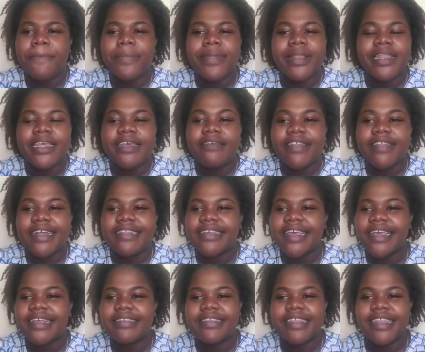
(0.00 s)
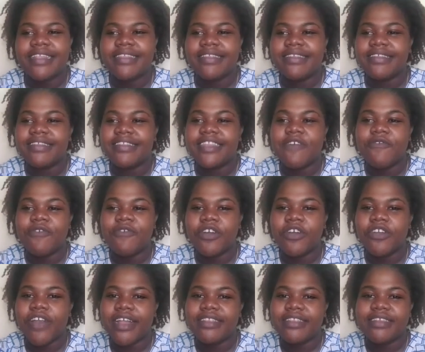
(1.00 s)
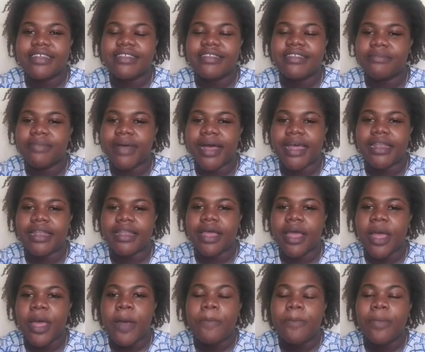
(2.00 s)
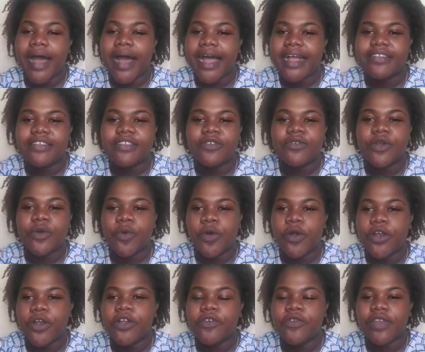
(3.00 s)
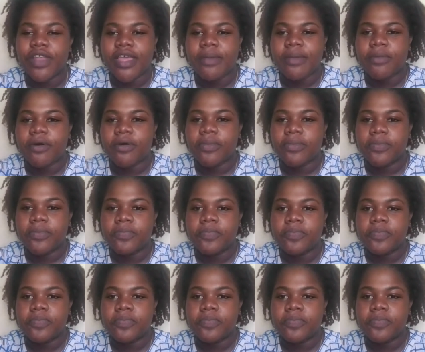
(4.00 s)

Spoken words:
believed that excellence is never granted to man, but as the reward of labor.